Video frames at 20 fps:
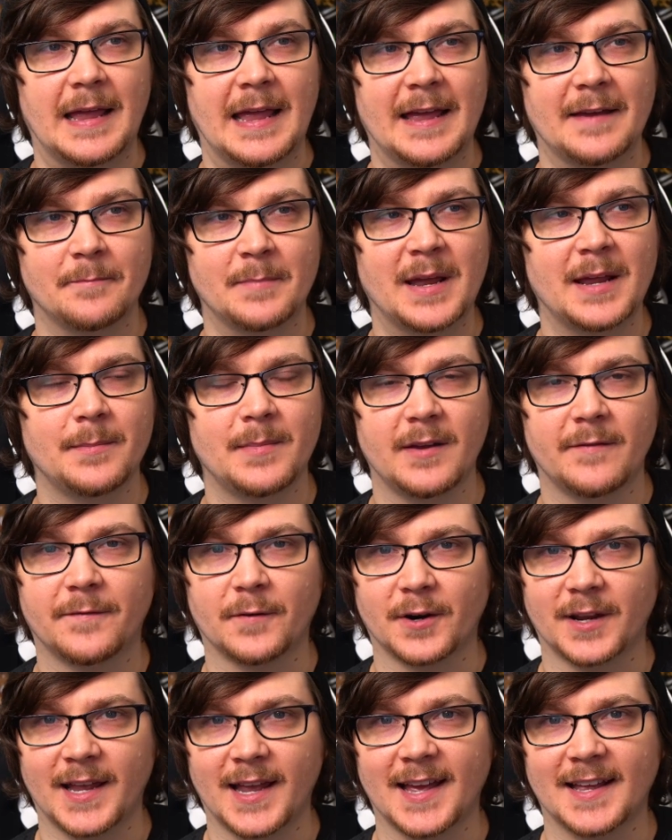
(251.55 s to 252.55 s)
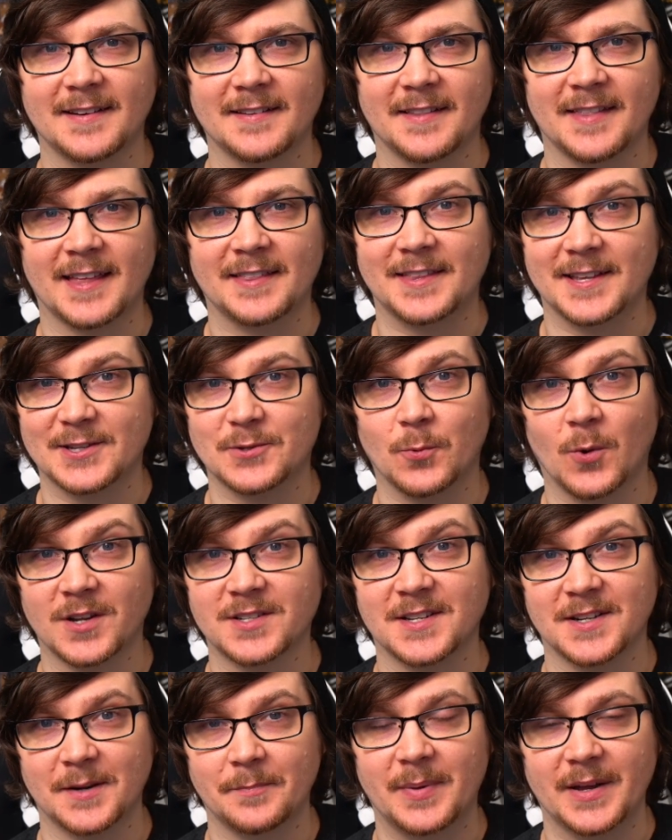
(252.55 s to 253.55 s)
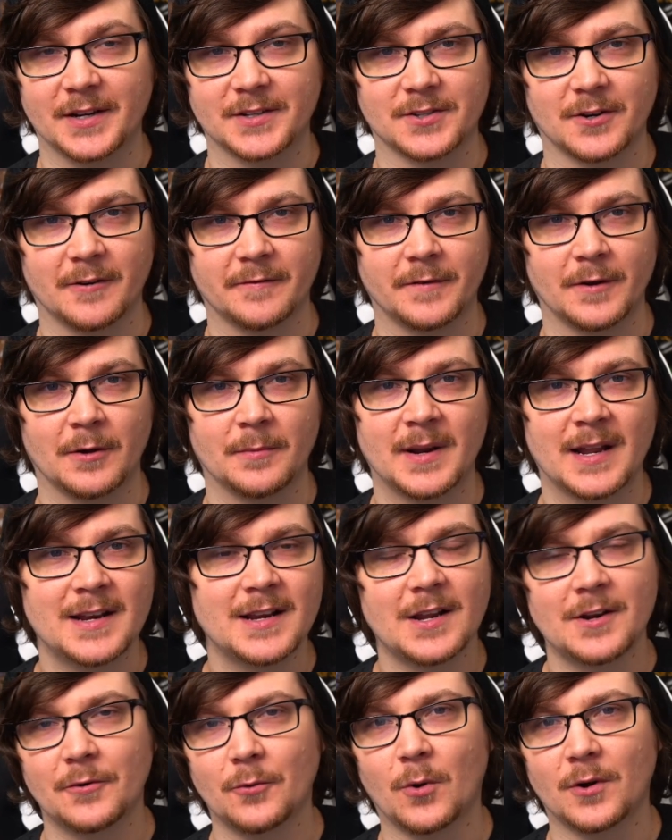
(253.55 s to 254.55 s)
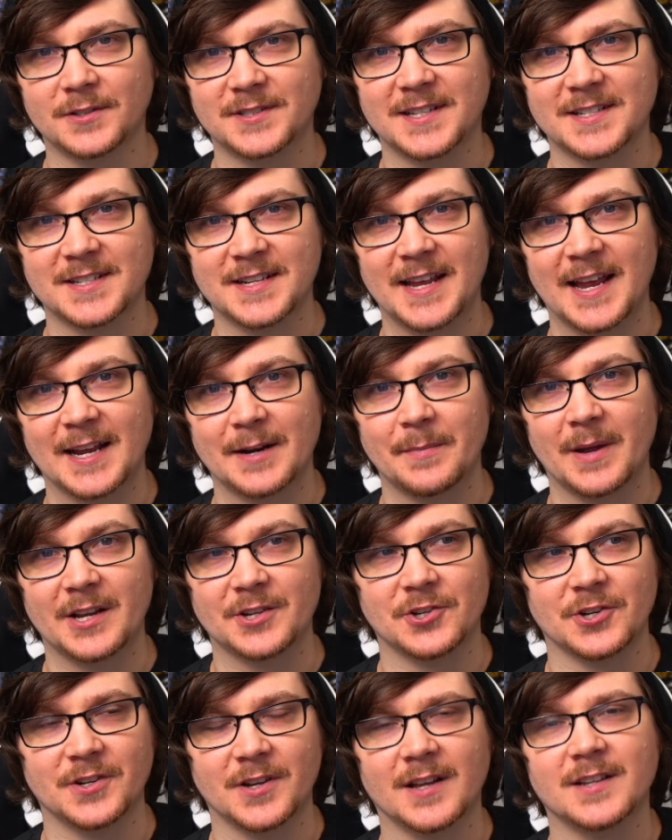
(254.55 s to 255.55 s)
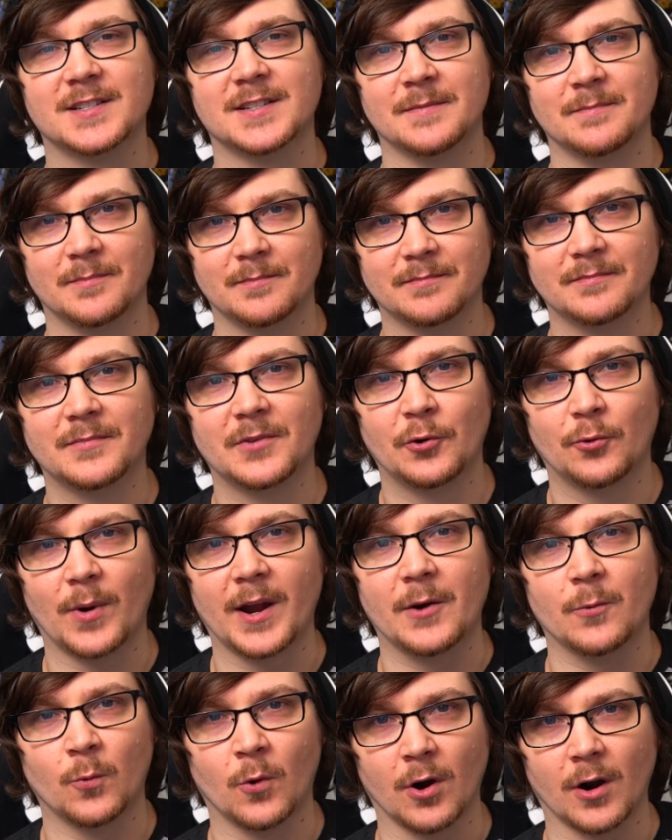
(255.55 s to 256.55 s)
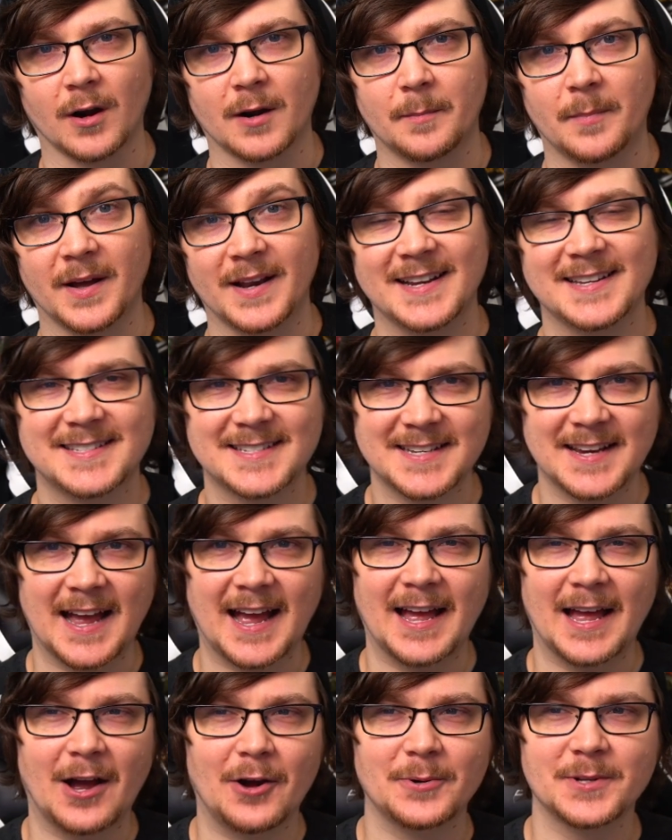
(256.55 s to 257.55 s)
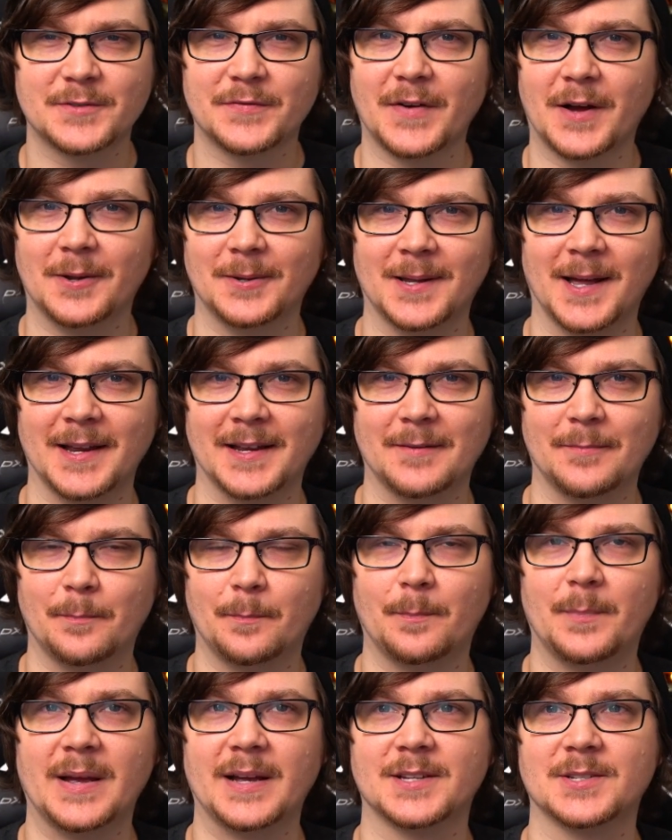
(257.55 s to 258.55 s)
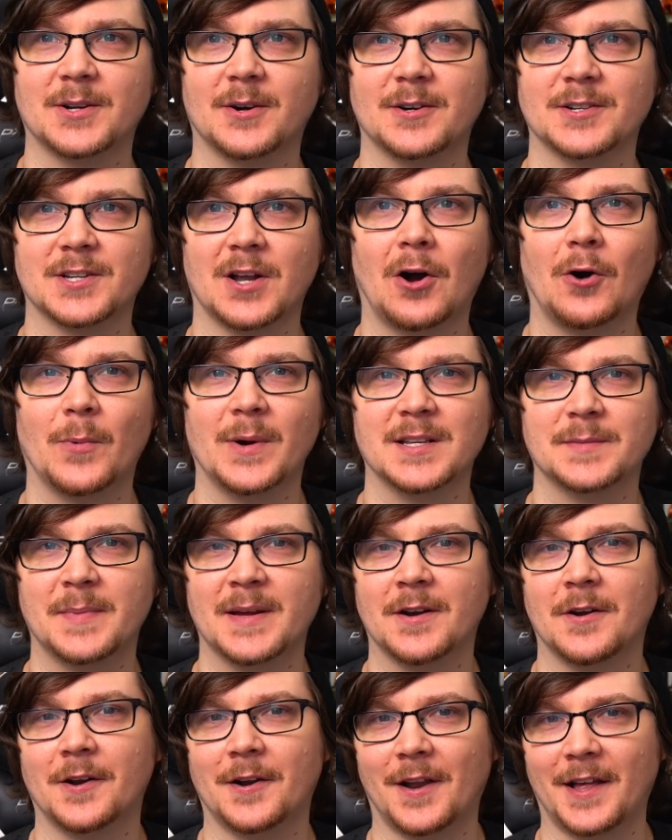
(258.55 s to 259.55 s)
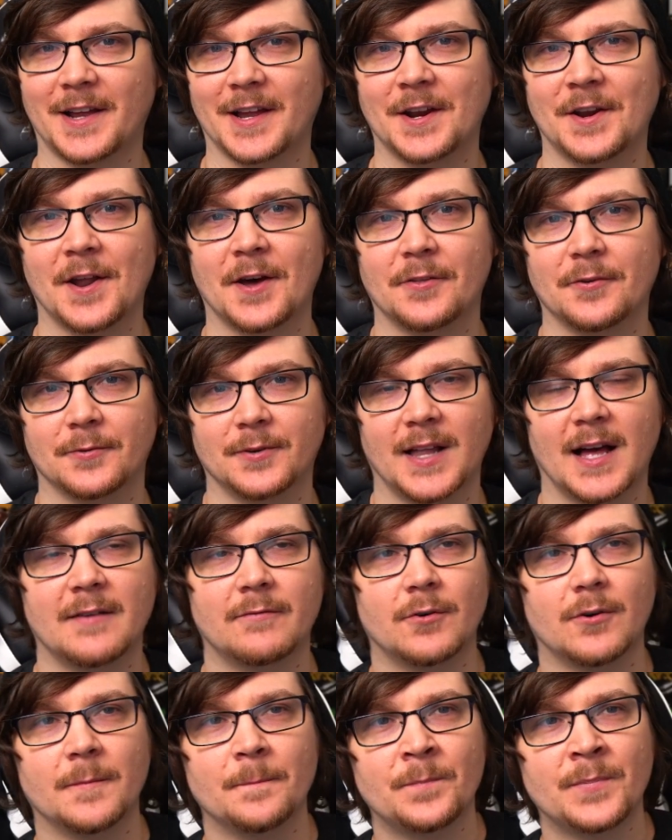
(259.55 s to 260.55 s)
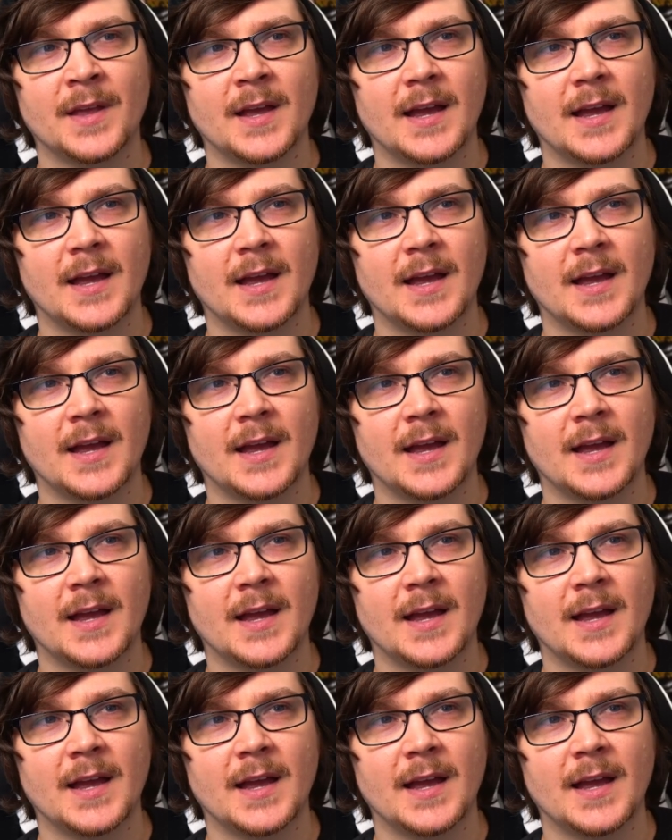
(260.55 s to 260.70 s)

it made me forget that this wasn't a Pixar film. And I know Walt Disney Animation does some great work, but it's I always felt like Pixar's always been on like another level.